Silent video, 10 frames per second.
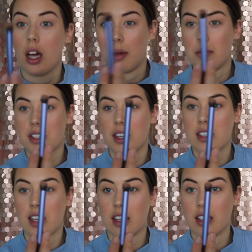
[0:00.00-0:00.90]

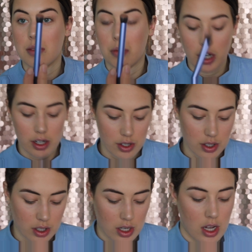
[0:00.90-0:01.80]
this
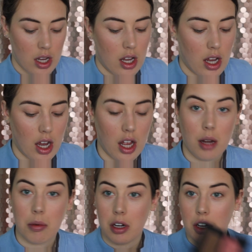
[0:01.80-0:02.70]
brush and
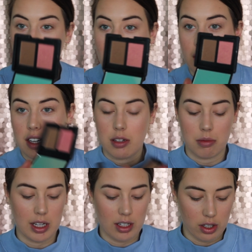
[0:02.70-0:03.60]
I'm going to go back into
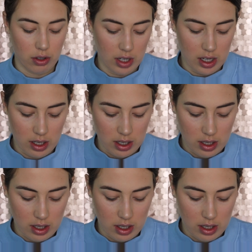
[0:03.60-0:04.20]
my Laguna.